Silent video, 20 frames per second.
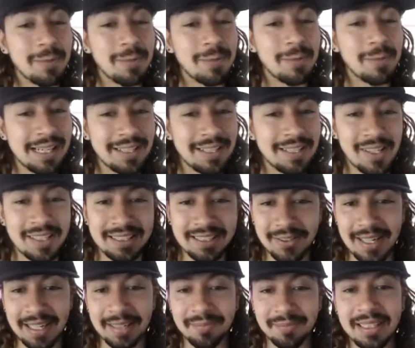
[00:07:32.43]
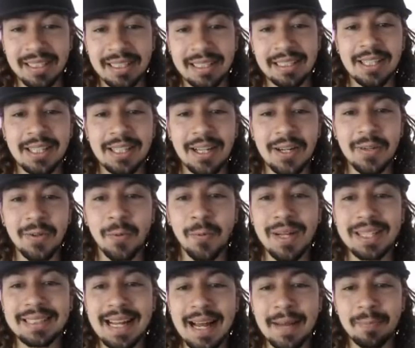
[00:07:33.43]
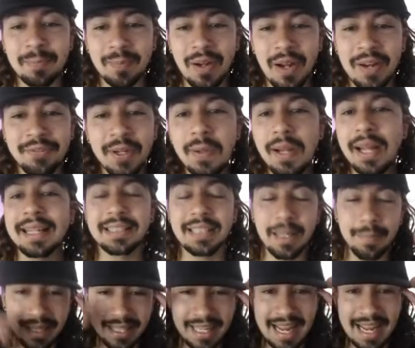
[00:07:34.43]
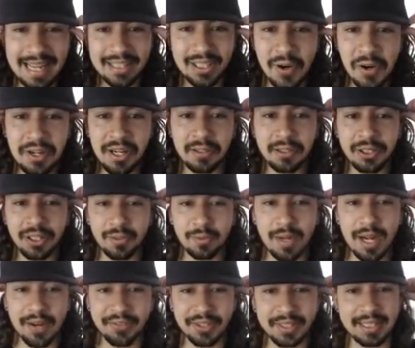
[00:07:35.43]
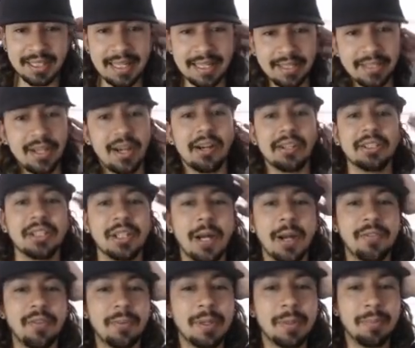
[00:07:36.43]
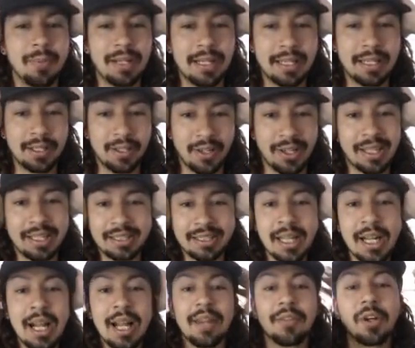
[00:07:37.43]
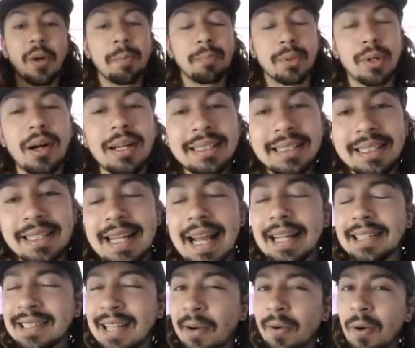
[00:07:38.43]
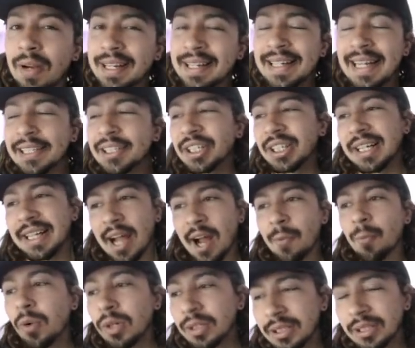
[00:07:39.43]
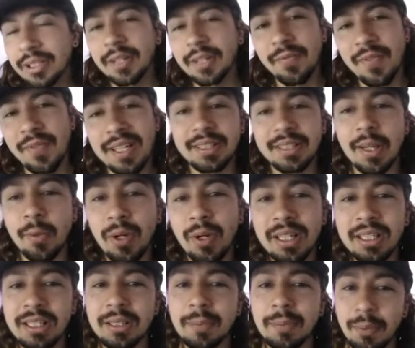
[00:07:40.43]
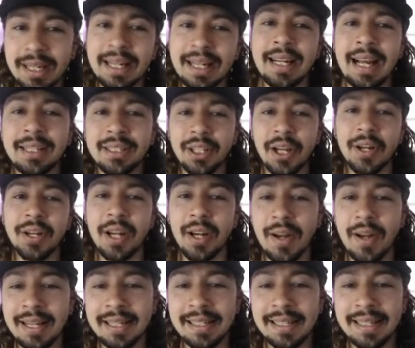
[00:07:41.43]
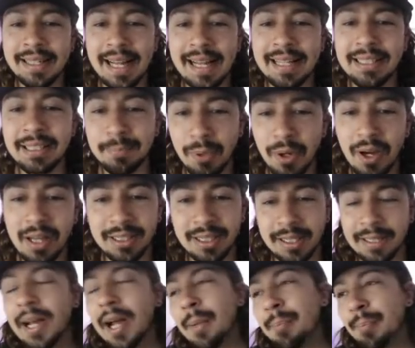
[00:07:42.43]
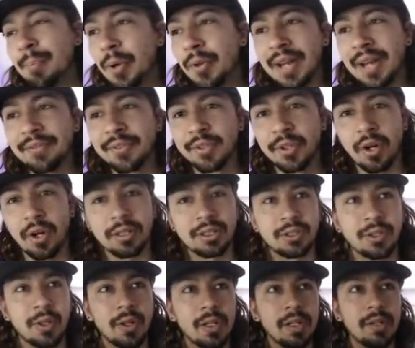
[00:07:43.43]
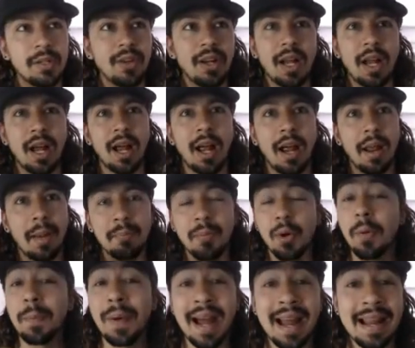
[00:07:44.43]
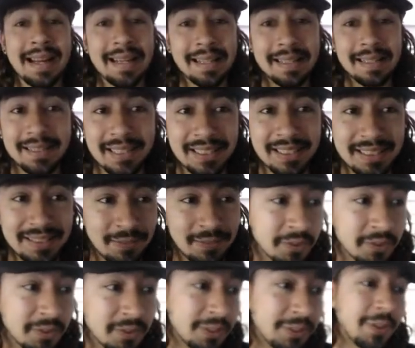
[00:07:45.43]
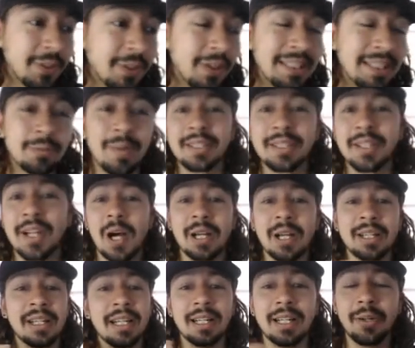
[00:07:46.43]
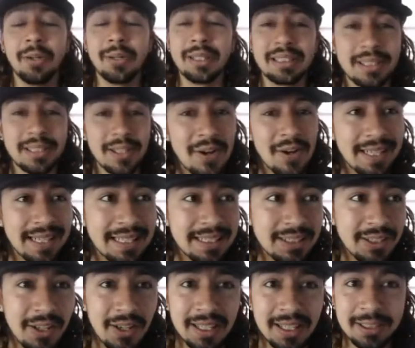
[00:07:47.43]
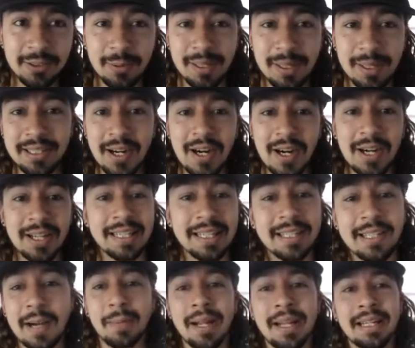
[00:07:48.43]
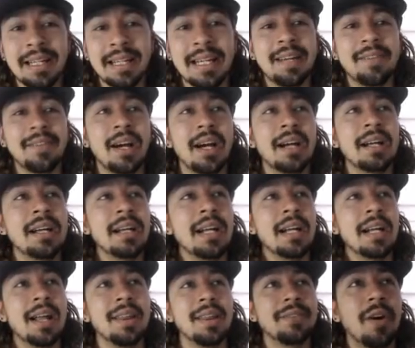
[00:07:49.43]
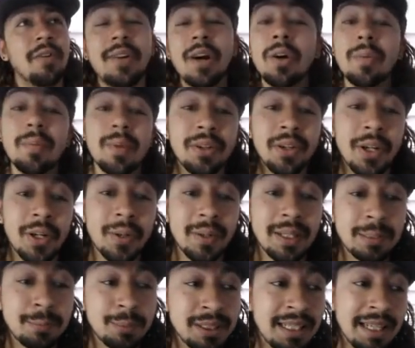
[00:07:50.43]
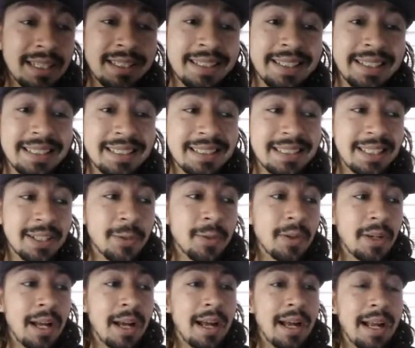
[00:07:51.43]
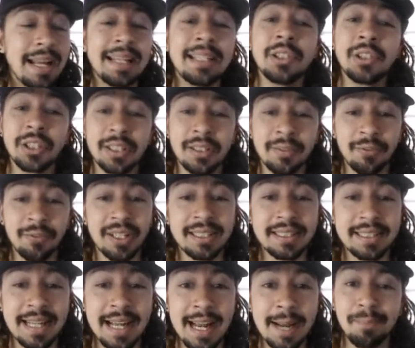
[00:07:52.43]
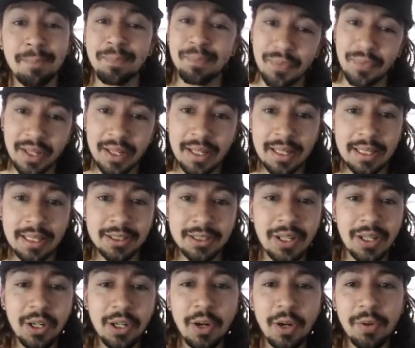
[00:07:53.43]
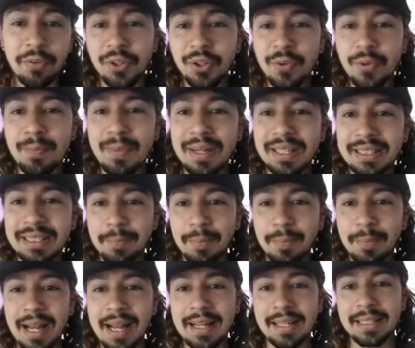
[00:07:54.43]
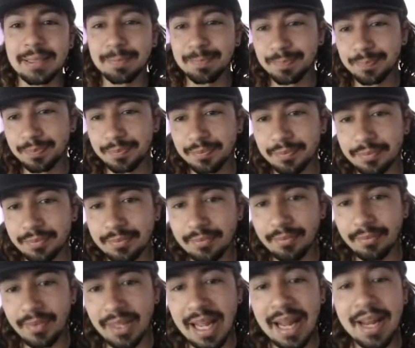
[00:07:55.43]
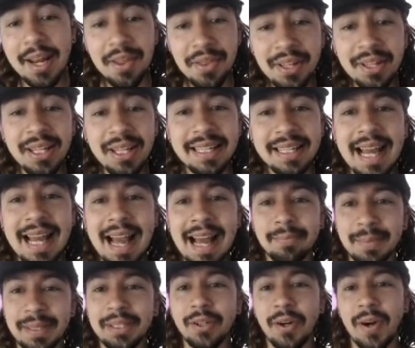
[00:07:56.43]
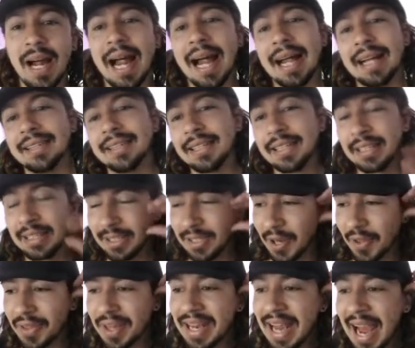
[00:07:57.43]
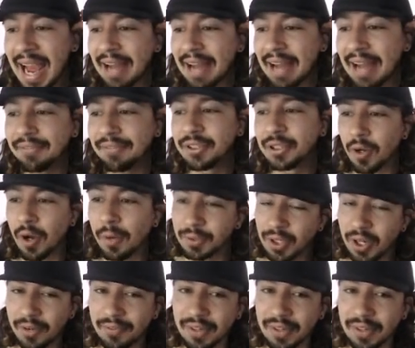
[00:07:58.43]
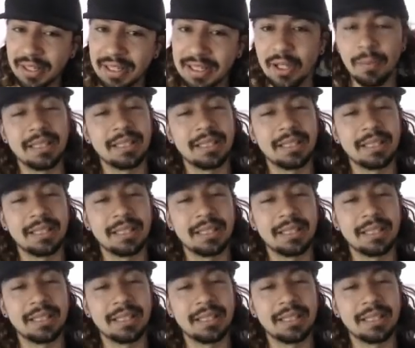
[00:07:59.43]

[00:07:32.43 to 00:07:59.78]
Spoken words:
So, West Ham, I feel like it's going to be the Antonio show rather than the Lingard show, if I'm completely honest. They've got Brighton next. Now, initially, I wasn't convinced I wanted to bring in Antonio against Brighton, but they've got sort of Morpay, he's got his red card. Lewis Dunk, he's got his red card. He can't play either. They've got Veltman, who is potentially still injured for this game. So they've got a few missing players, and I think they can be got at. You know, they have dropped off a little bit